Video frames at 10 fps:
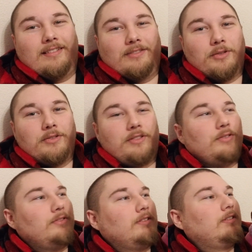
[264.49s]
The rootin'
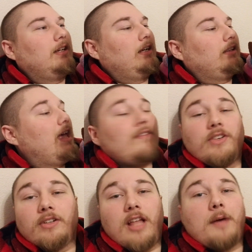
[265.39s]
tootin'
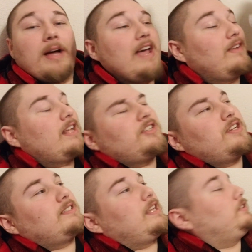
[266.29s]
lavender llama. I haven't had a chance to